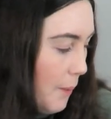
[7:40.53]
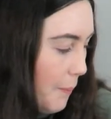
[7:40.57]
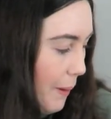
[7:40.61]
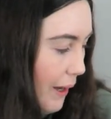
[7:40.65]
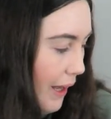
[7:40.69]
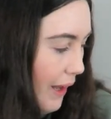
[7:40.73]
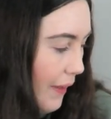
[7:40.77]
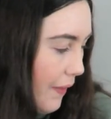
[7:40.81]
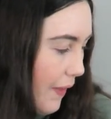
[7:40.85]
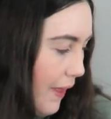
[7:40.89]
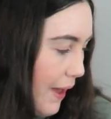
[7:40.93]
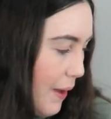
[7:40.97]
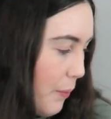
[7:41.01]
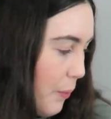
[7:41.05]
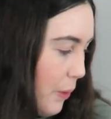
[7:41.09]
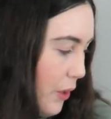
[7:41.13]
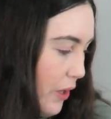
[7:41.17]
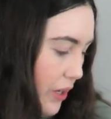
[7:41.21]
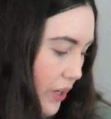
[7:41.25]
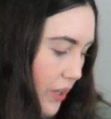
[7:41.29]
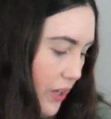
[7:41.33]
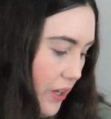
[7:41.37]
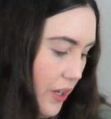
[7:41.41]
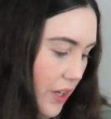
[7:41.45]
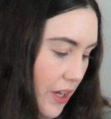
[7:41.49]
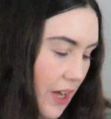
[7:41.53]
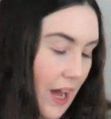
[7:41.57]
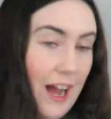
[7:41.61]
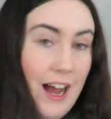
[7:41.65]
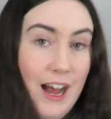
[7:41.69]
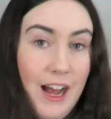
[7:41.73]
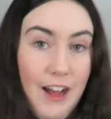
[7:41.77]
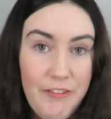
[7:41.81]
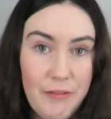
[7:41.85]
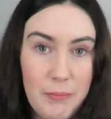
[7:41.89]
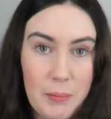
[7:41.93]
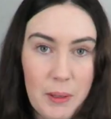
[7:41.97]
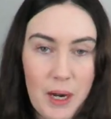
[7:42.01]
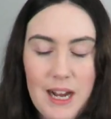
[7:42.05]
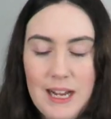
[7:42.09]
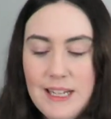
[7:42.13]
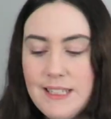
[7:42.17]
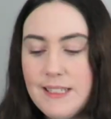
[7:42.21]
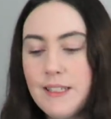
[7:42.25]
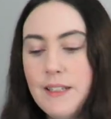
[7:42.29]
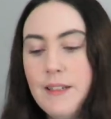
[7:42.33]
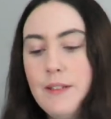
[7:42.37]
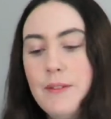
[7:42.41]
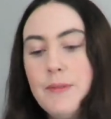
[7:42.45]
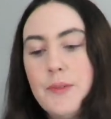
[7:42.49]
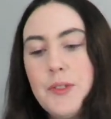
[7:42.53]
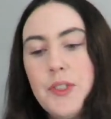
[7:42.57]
But they were half price,